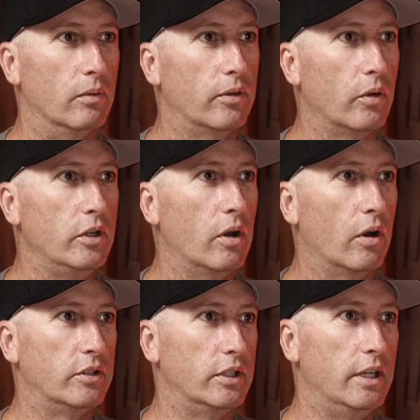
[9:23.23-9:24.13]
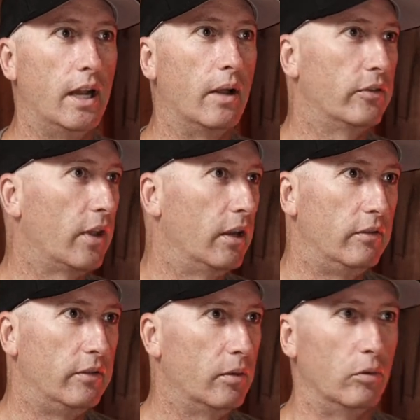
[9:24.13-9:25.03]
30 yards and in outside of
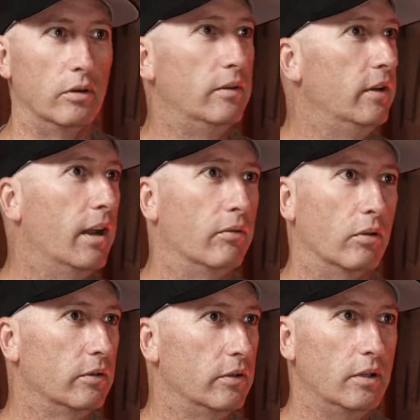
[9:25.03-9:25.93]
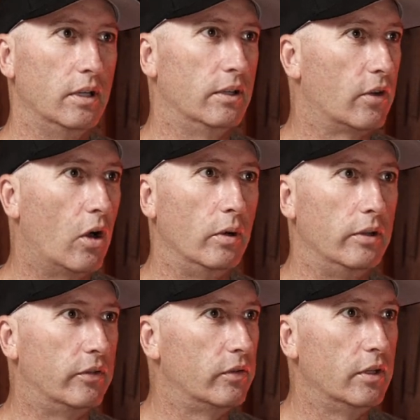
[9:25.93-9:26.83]
the timber? Never. It's
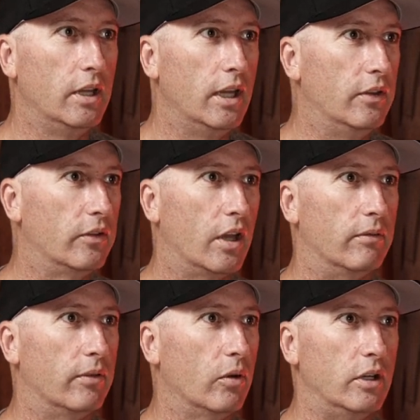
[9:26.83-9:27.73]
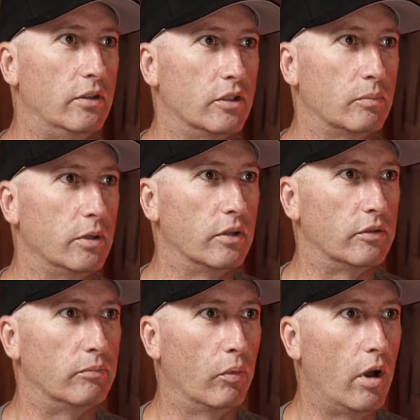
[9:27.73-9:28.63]
always inside of 30 just because
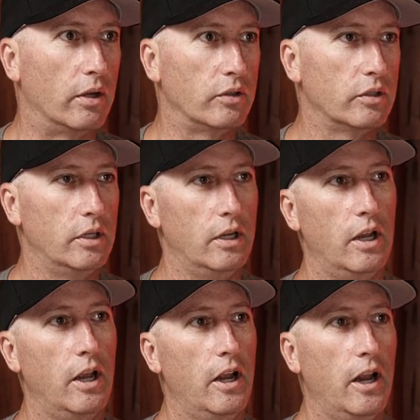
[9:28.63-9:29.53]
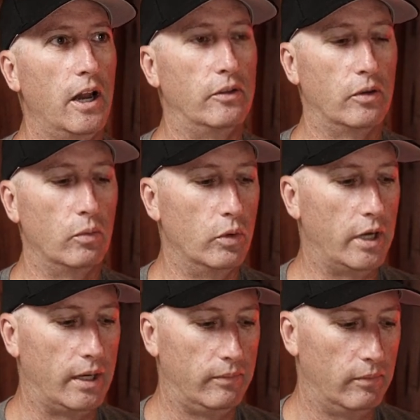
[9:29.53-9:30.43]
of brush. And so when
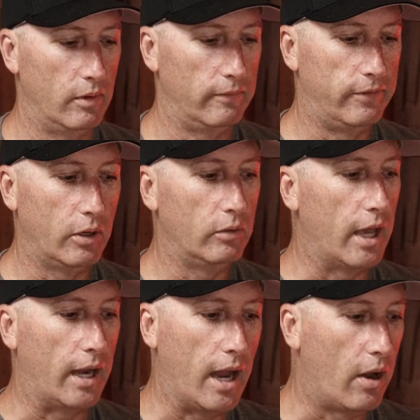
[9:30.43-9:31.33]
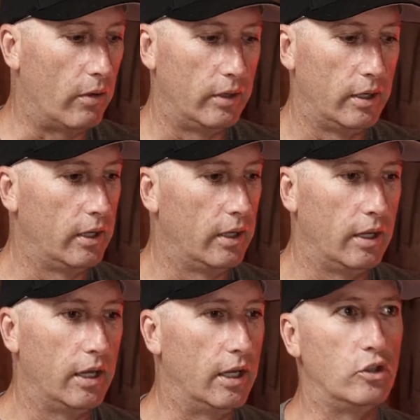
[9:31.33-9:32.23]
I figured that out,
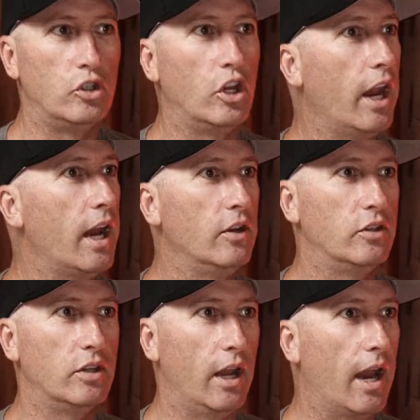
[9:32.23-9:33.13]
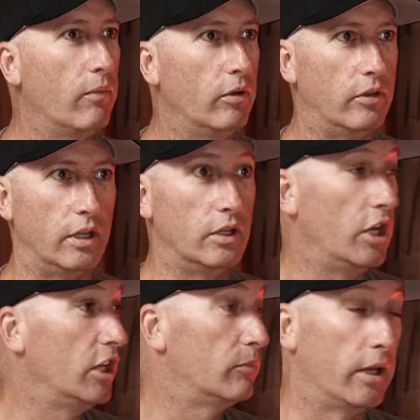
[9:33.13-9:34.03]
it changed everything. It
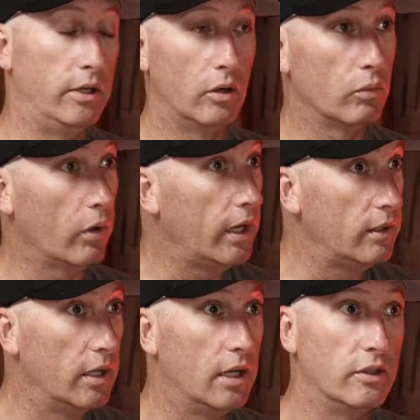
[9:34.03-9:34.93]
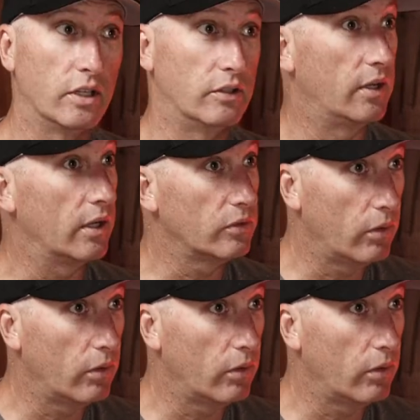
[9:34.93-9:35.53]
changed my kill rate, success